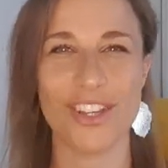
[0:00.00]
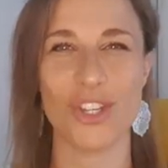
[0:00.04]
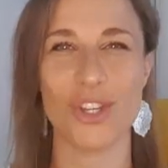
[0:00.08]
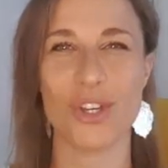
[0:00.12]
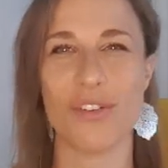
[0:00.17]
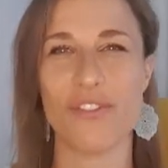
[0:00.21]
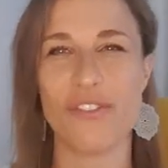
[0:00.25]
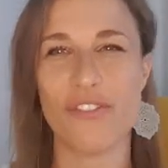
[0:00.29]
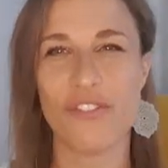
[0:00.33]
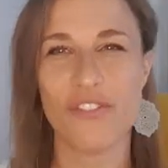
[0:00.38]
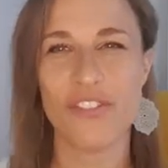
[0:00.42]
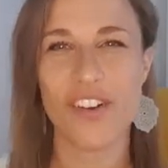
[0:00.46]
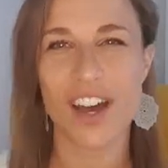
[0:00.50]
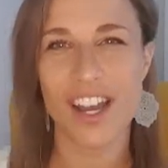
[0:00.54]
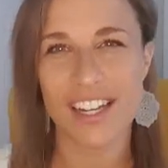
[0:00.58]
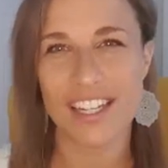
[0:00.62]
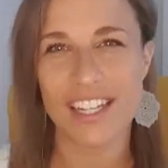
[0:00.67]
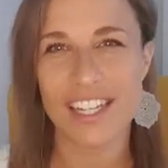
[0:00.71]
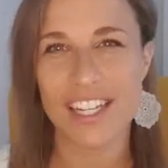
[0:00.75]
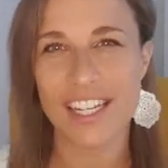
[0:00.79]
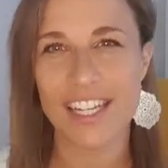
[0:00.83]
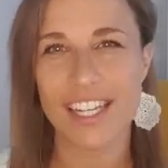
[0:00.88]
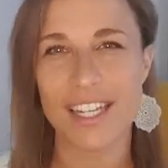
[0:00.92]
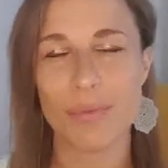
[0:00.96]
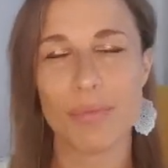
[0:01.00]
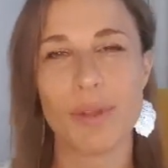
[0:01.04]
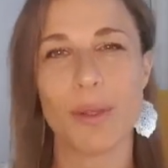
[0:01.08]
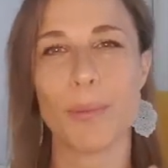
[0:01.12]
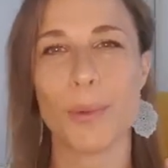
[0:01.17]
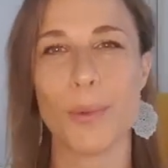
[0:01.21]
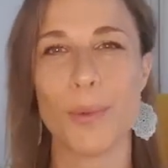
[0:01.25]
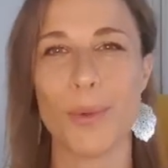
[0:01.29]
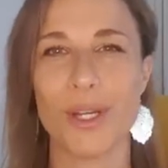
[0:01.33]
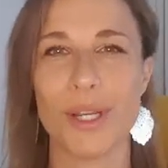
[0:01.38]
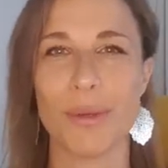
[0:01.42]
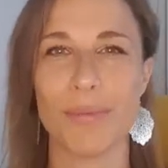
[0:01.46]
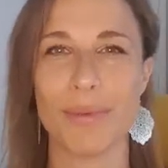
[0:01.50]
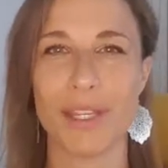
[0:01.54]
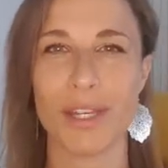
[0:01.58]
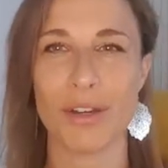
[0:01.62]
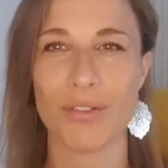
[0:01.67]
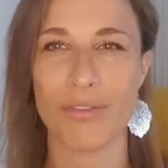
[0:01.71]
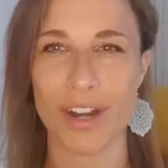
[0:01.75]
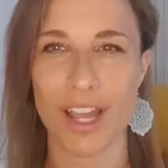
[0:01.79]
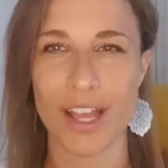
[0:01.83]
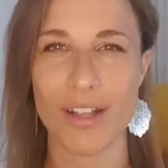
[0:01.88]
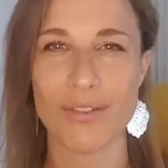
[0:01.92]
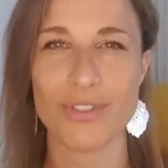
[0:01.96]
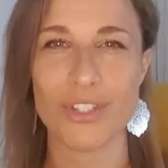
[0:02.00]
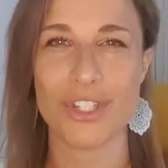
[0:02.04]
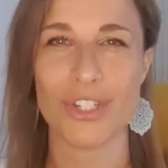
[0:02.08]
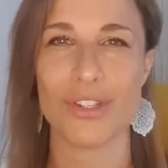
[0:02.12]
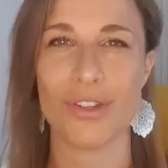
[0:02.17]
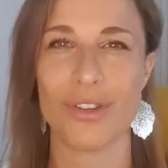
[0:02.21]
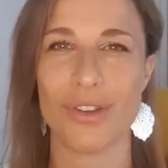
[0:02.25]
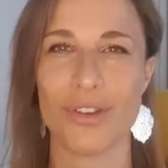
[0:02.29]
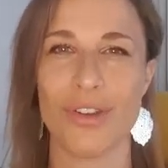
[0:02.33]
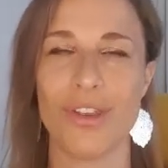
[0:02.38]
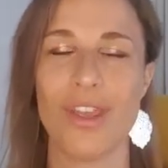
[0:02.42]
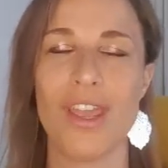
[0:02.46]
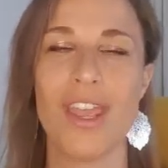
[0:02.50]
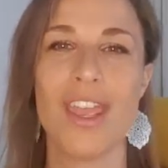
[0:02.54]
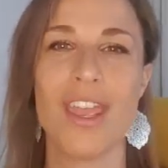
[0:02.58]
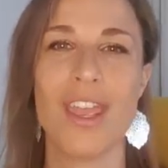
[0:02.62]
You're funny. People want to be around you